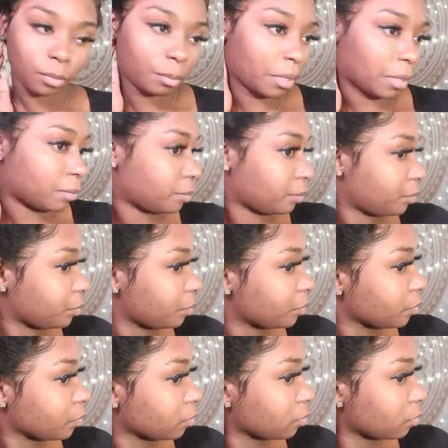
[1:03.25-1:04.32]
But
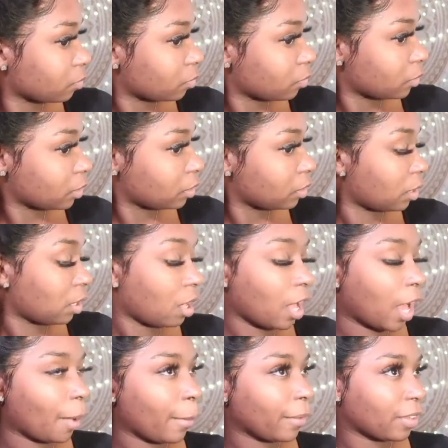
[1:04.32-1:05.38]

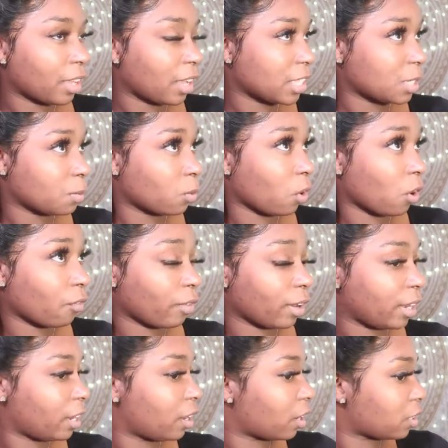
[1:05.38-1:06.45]
I'm gonna have to cut some more off
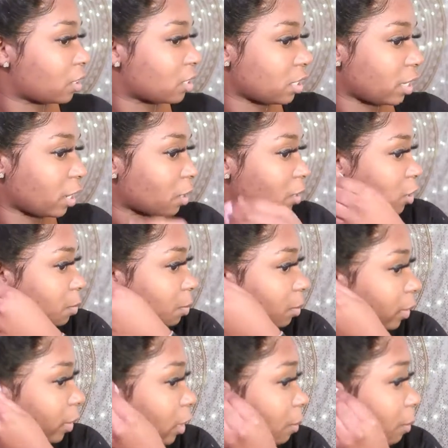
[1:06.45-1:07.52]
right here because this
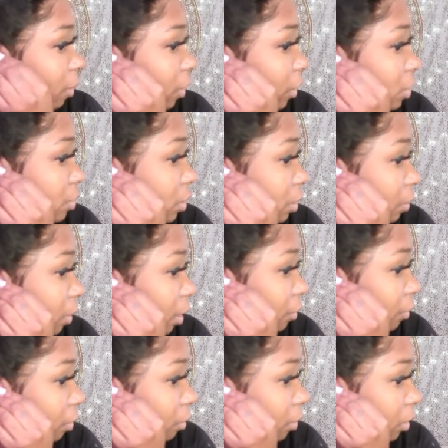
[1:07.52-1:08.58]
air part is really
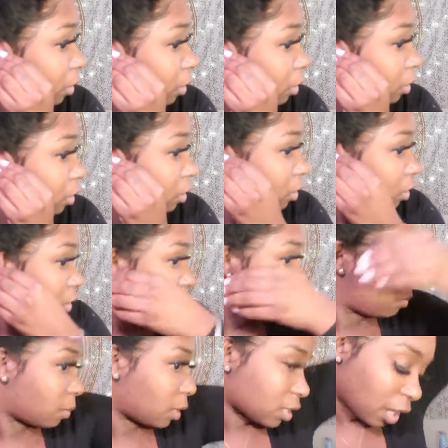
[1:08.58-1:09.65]
bothering me.
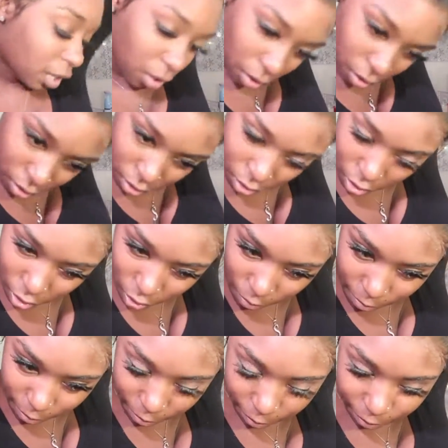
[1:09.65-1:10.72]
But it's kind of hard to
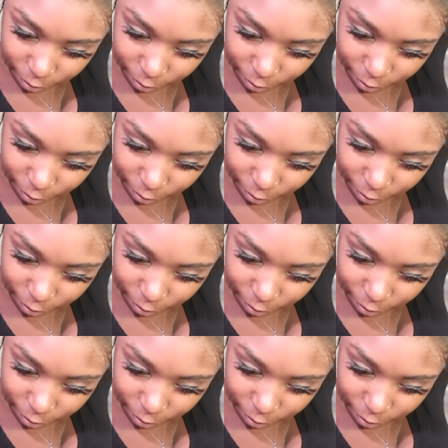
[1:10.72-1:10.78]
cut.